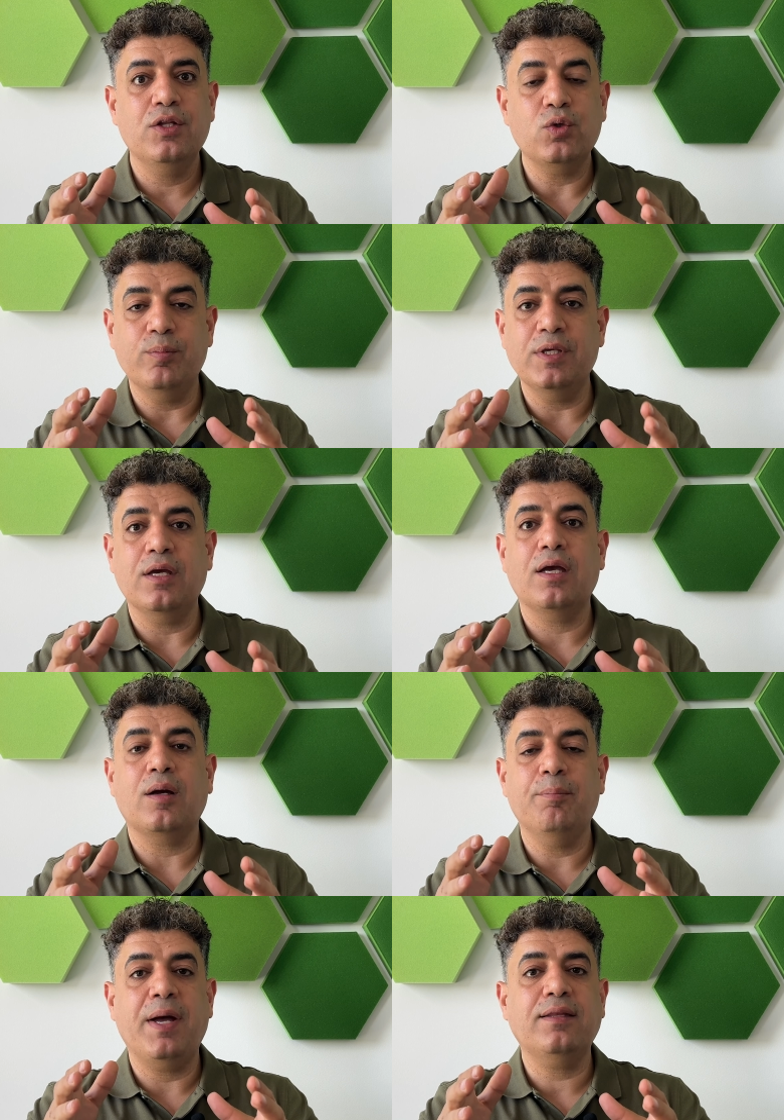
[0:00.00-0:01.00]
to be
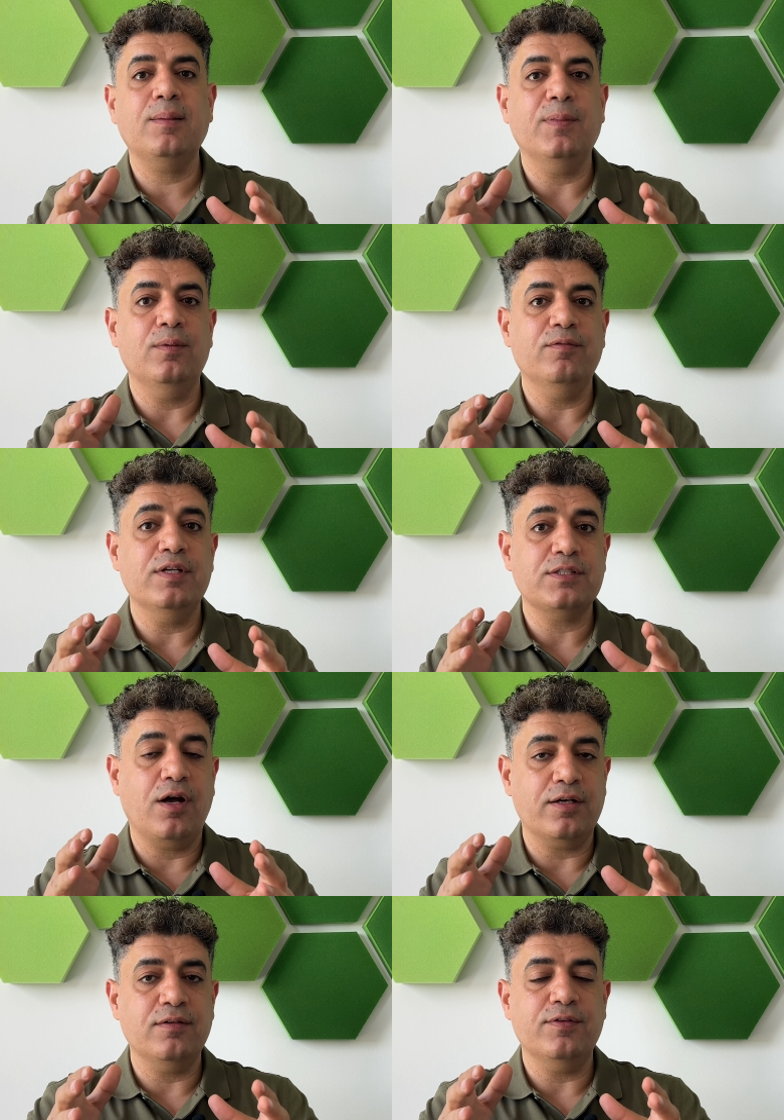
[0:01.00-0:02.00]
compatible with
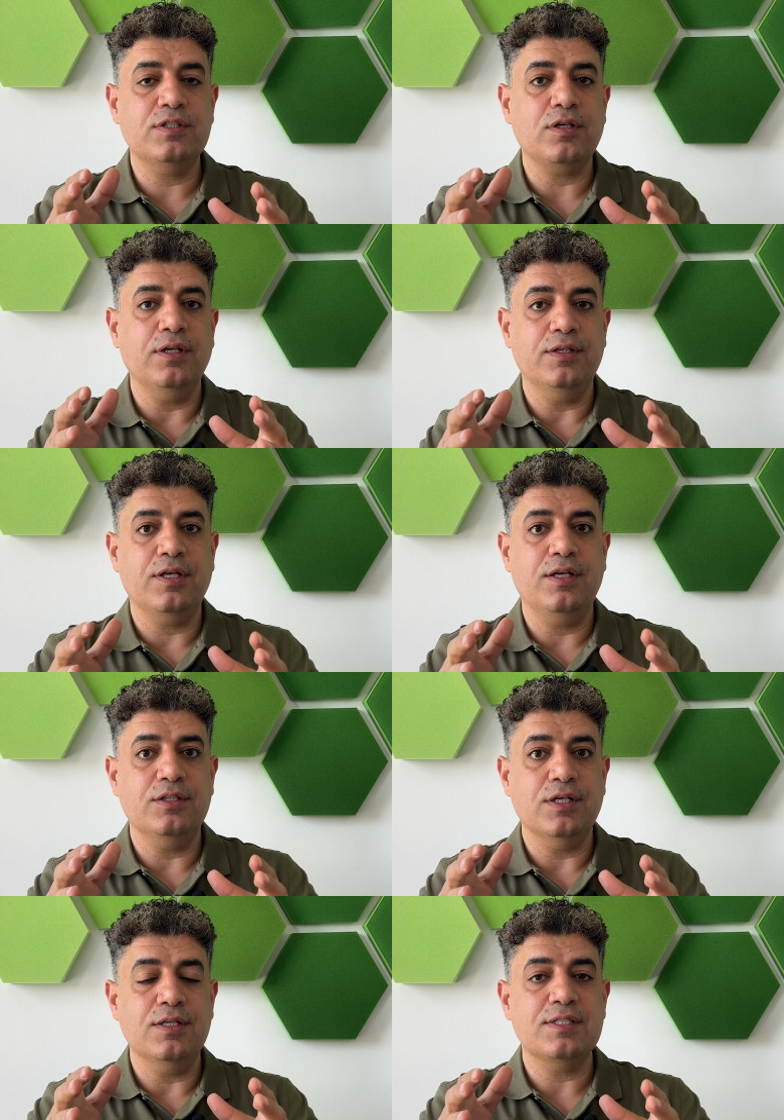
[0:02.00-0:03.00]
artificial
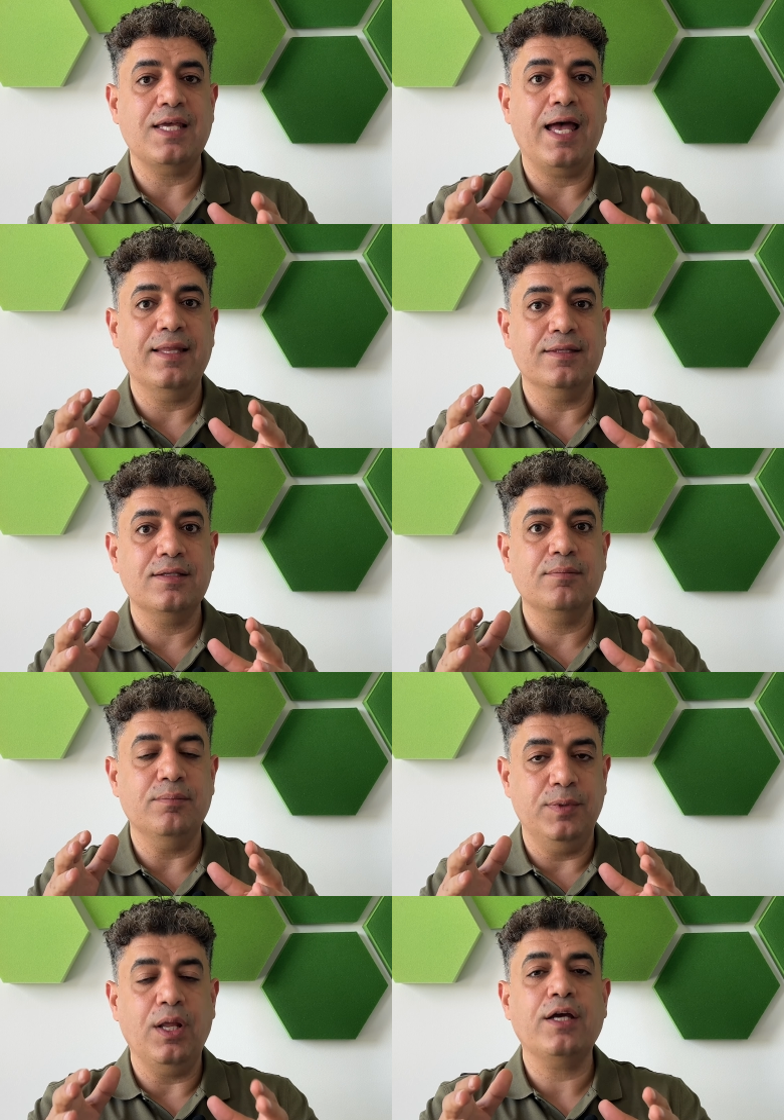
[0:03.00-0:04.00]
intelligence and
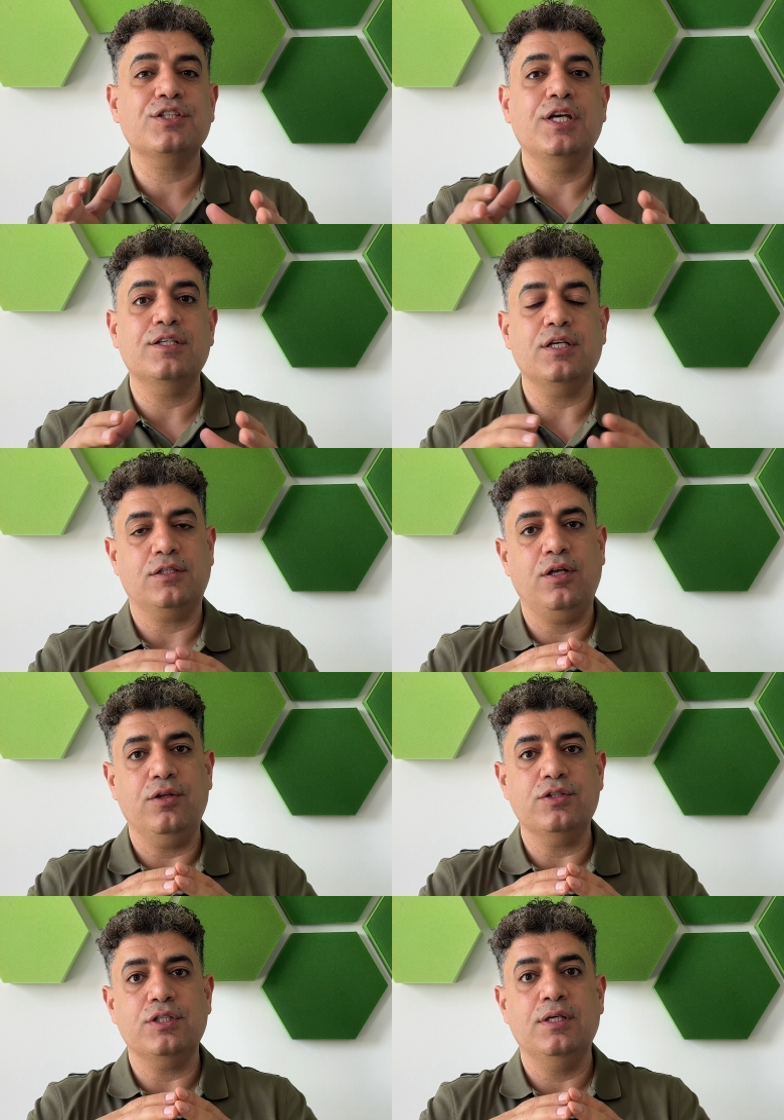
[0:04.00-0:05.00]
blockchain
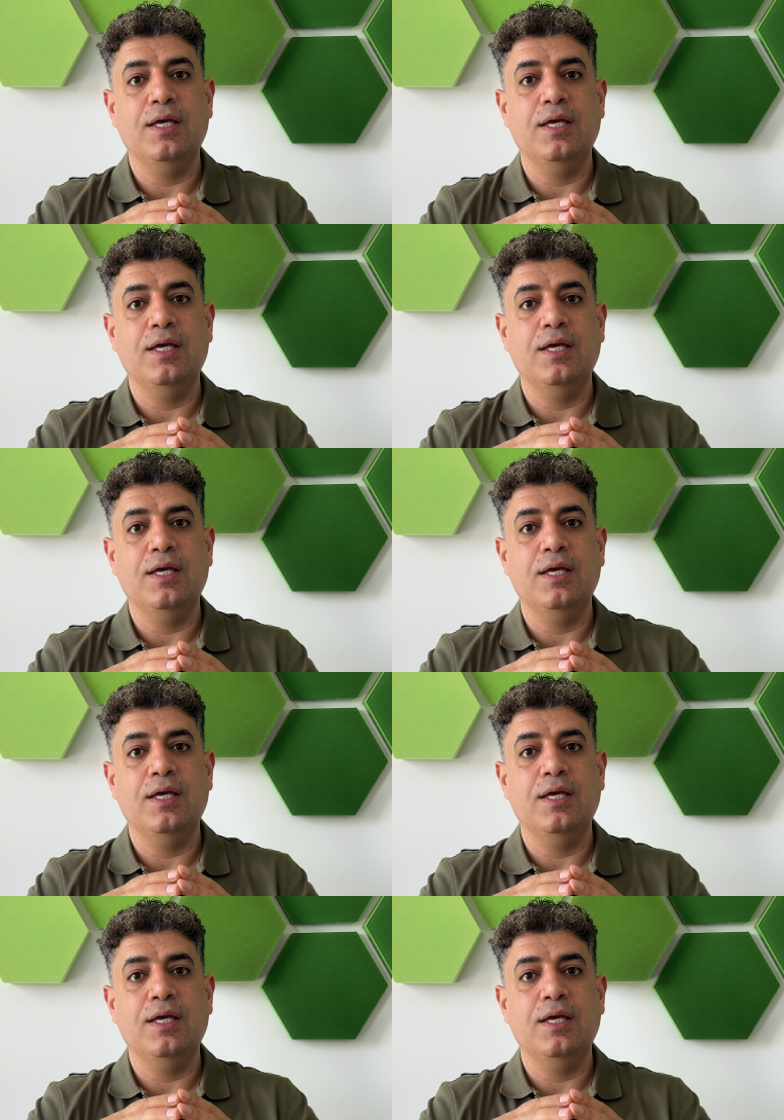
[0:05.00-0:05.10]
technology.